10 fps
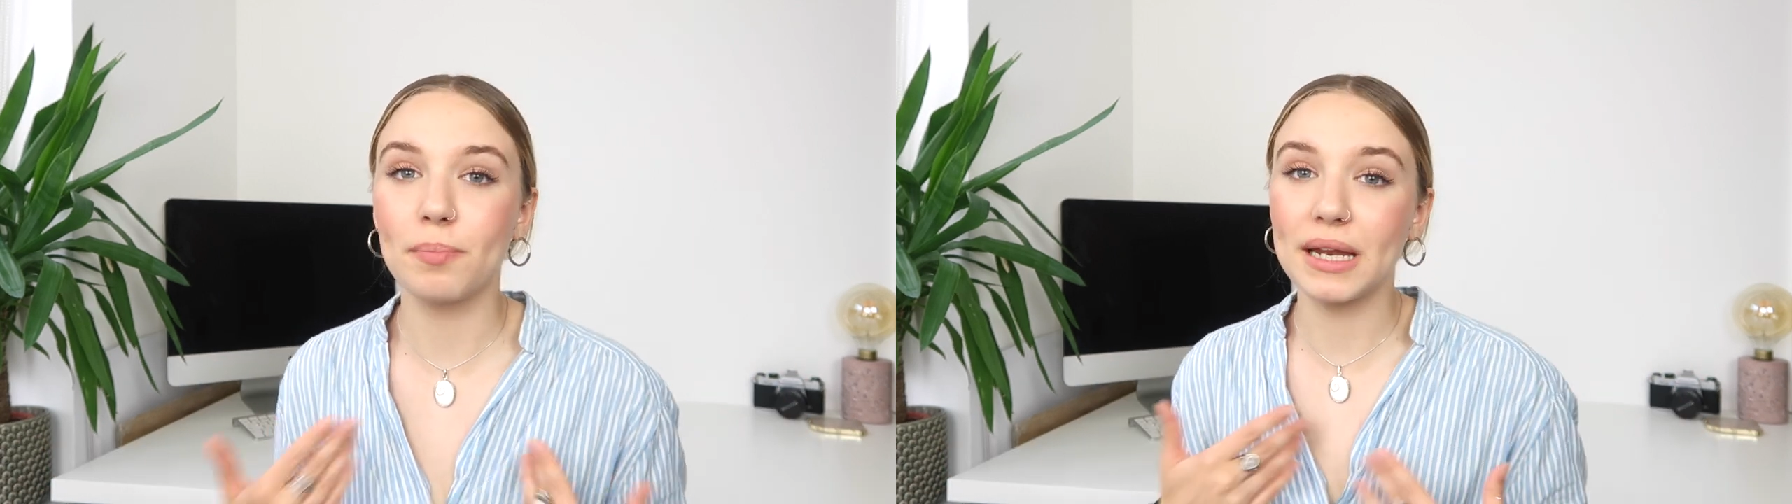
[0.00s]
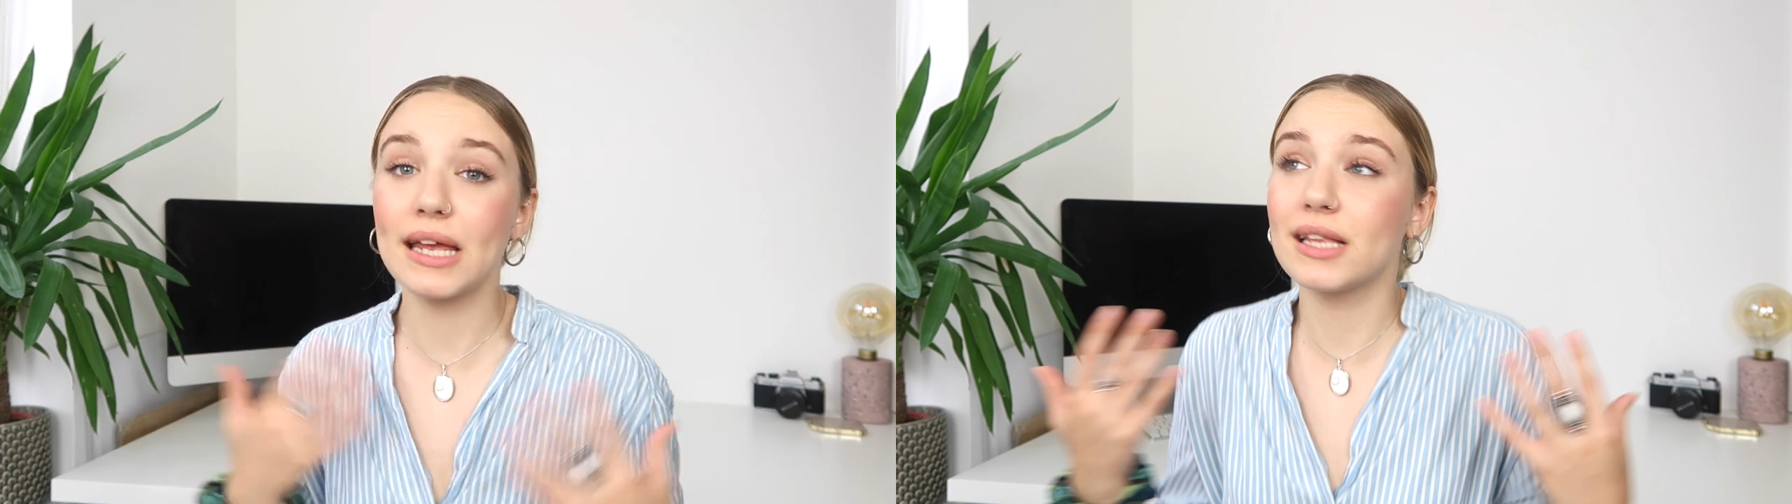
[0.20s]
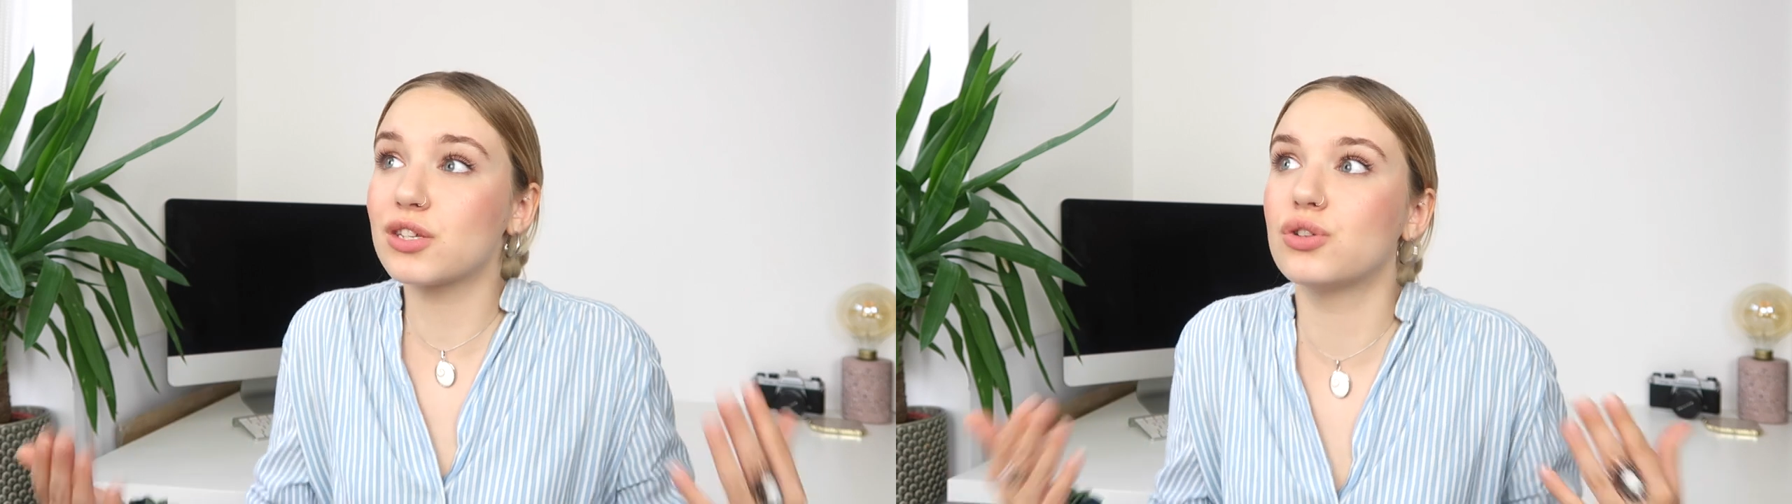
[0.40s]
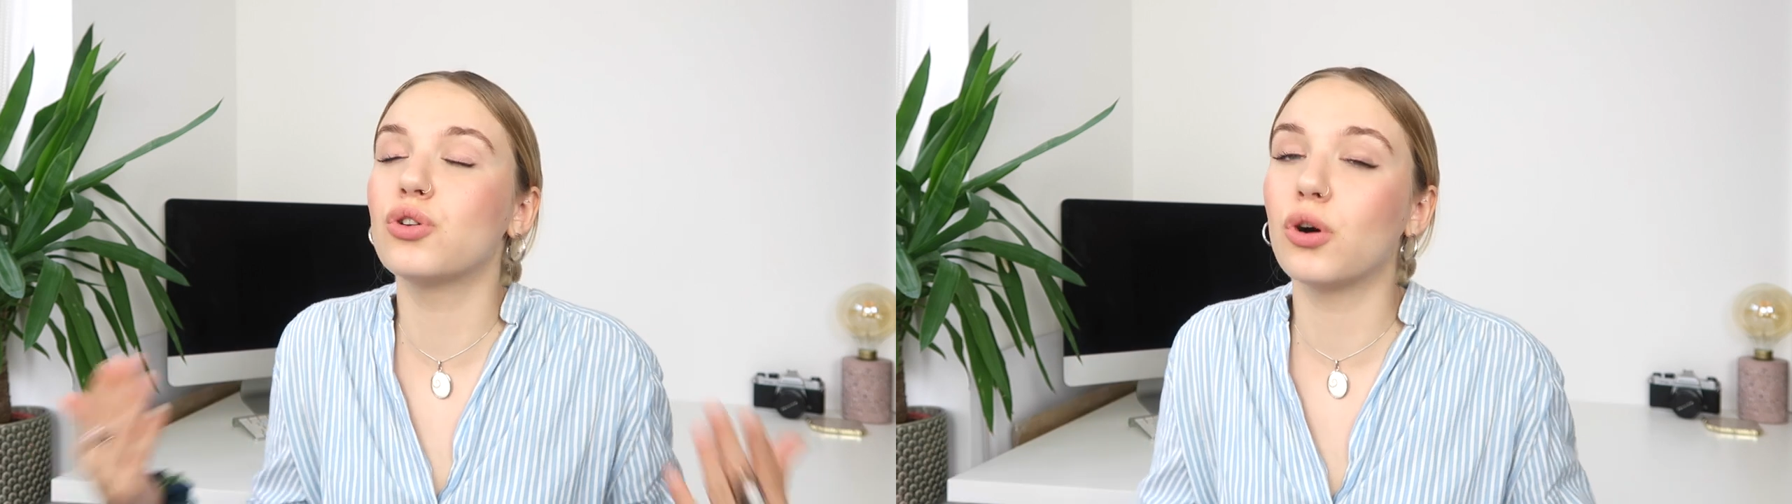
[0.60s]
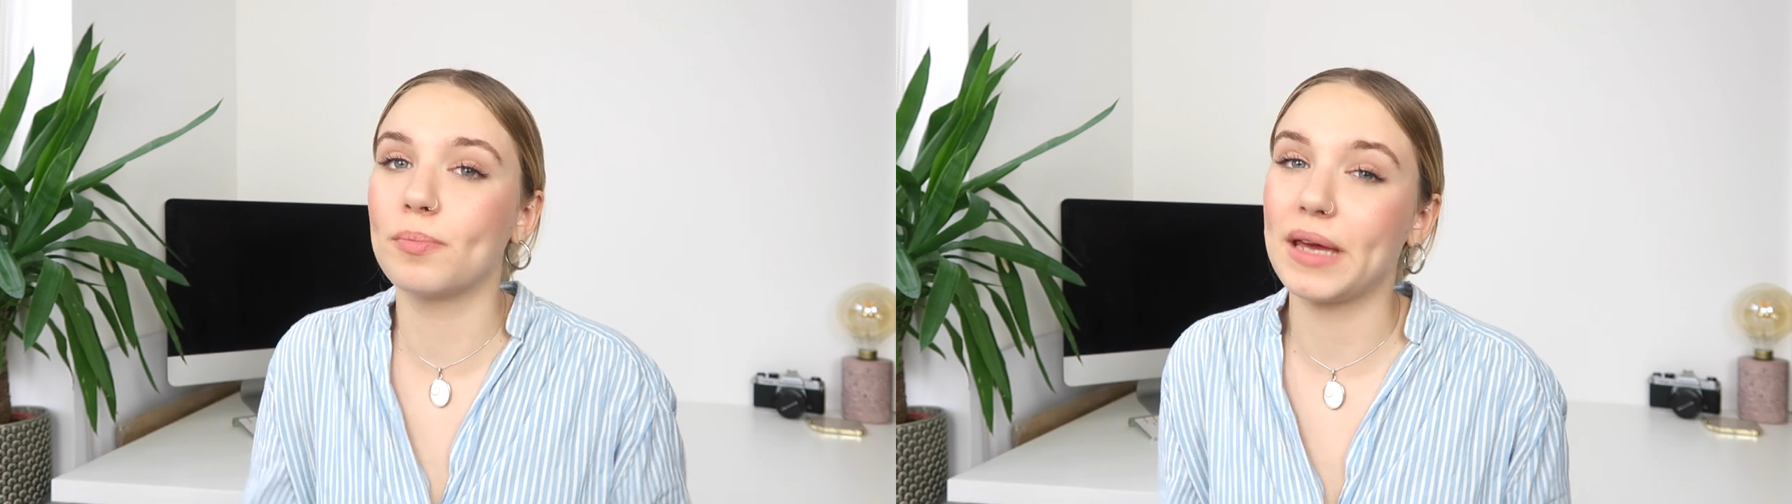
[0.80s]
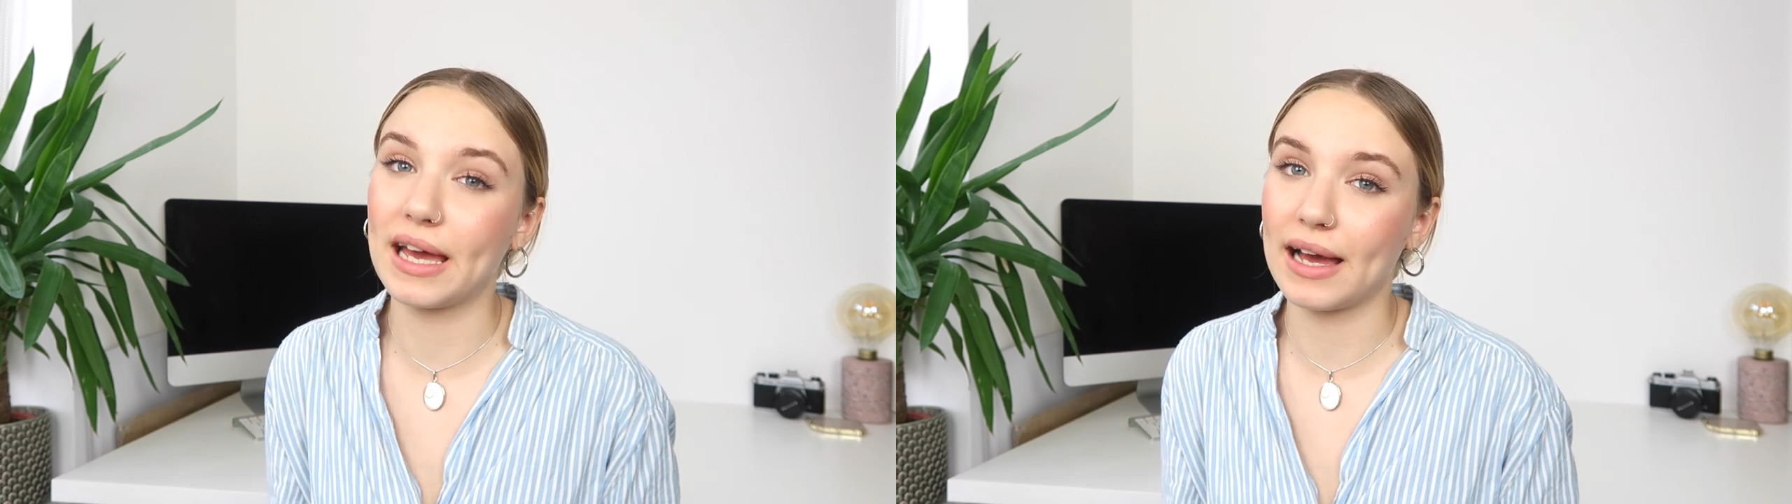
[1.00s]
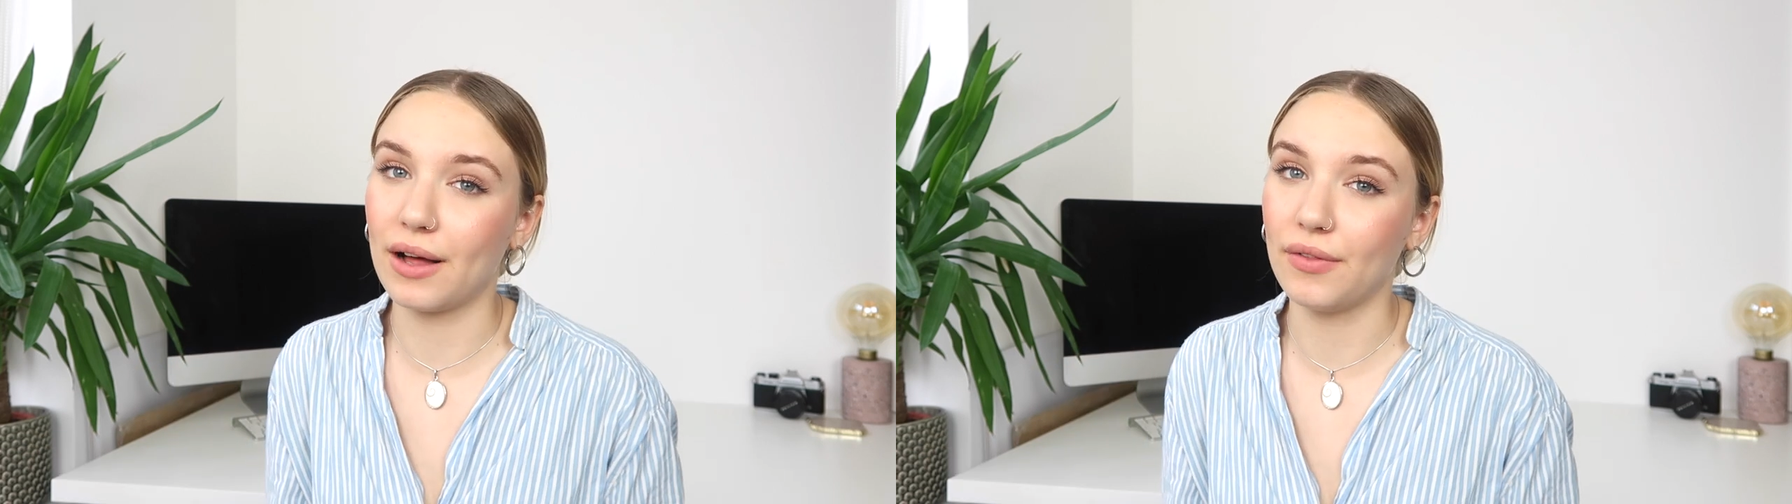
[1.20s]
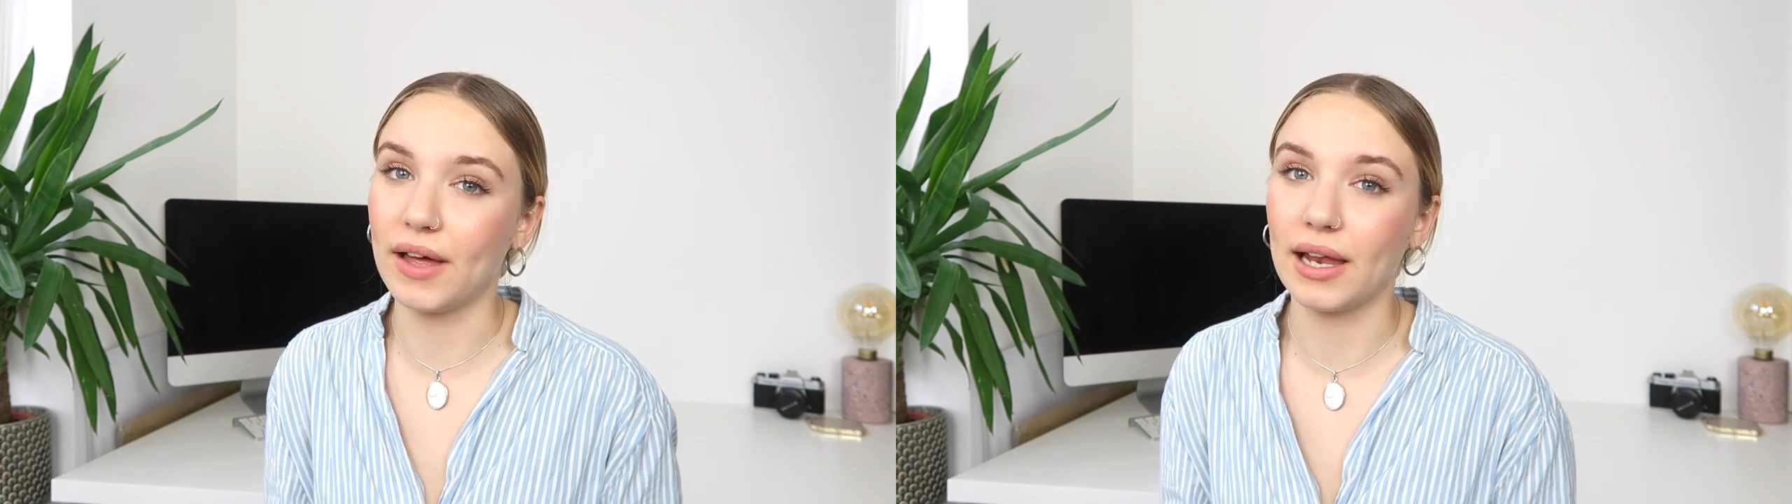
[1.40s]
but it's not being
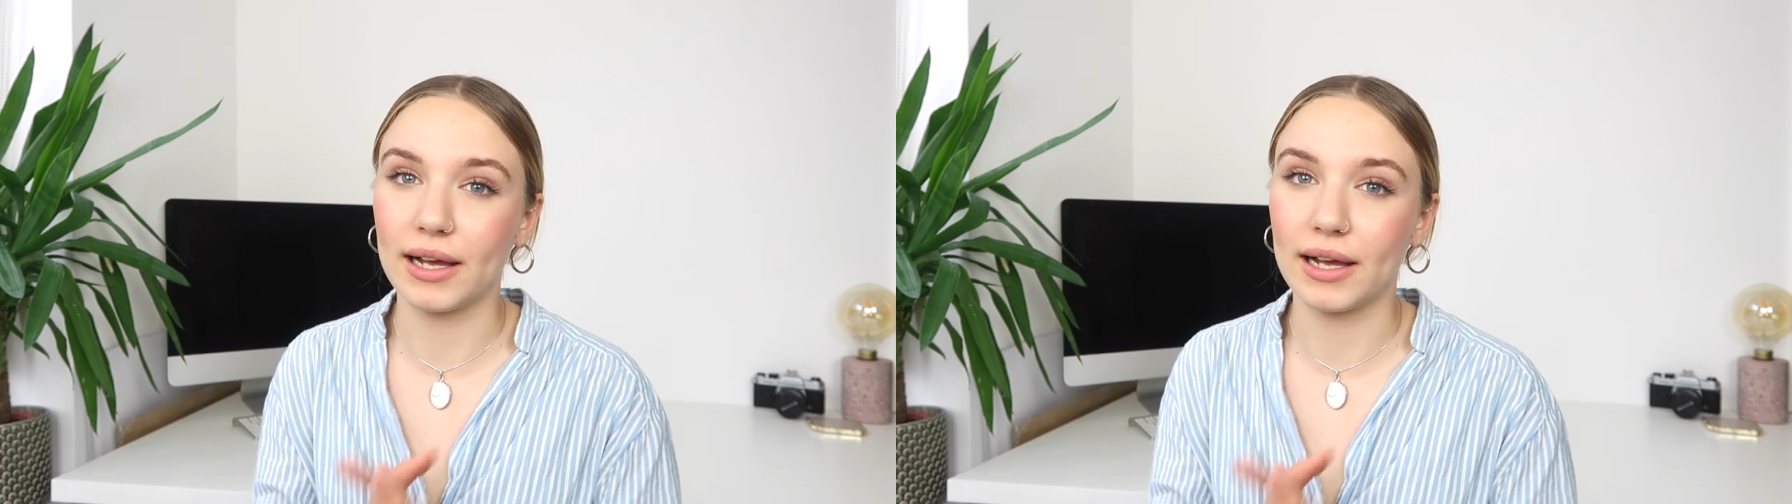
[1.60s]
out there.